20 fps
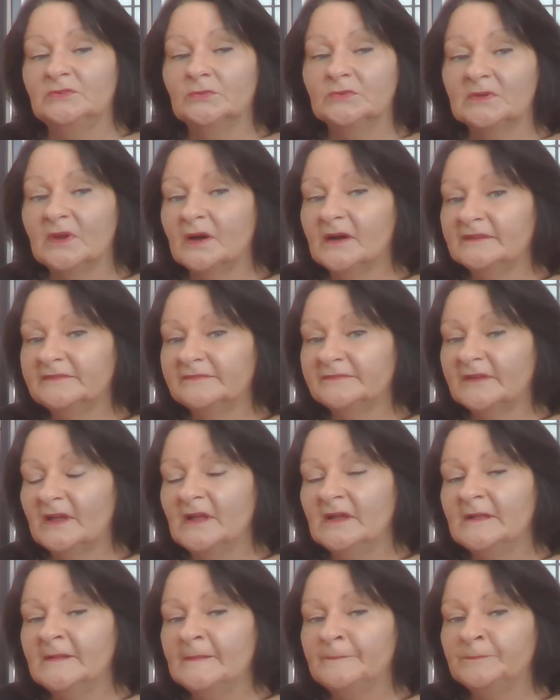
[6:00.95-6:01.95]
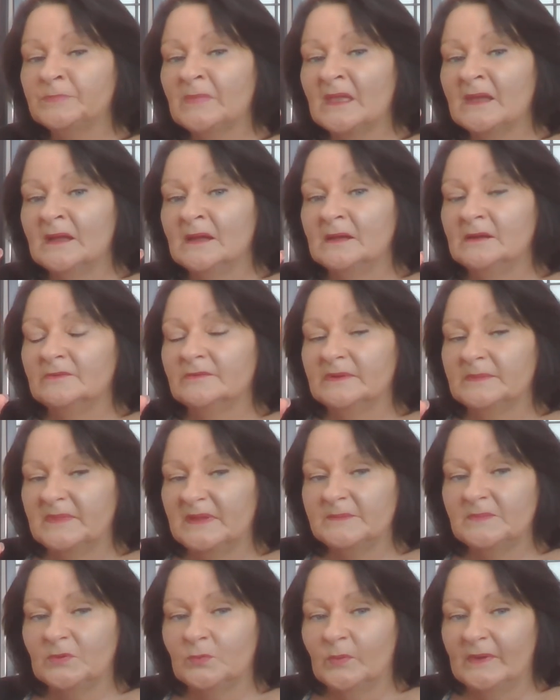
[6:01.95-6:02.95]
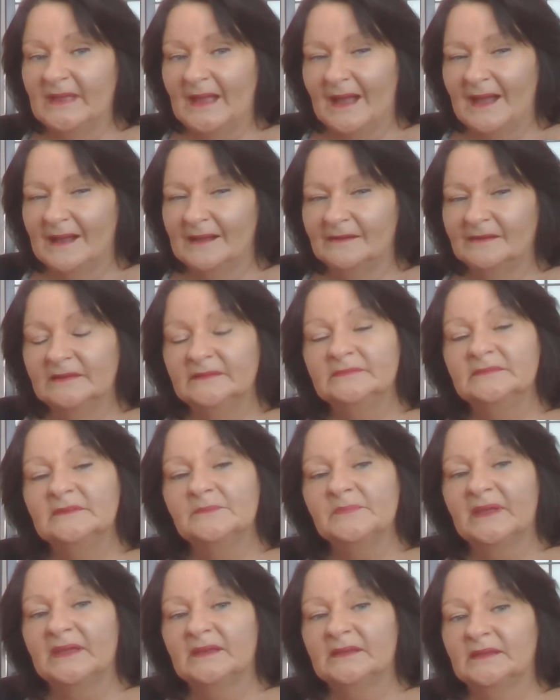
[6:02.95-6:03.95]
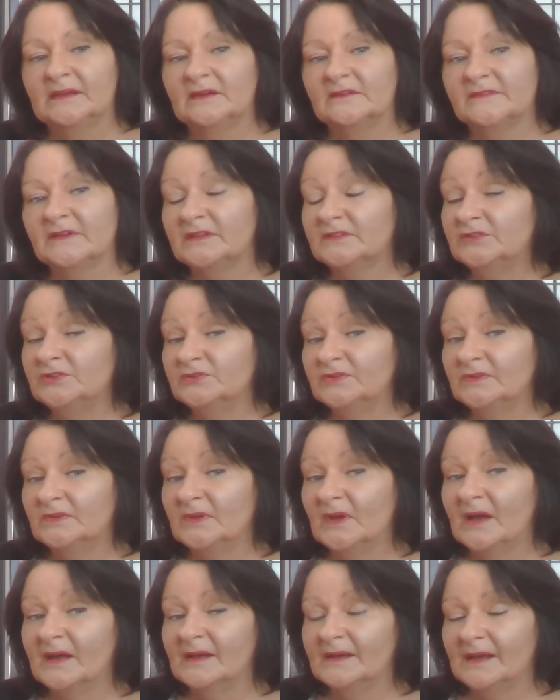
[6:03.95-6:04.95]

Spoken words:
your life. Remember, we are in the beginning of a new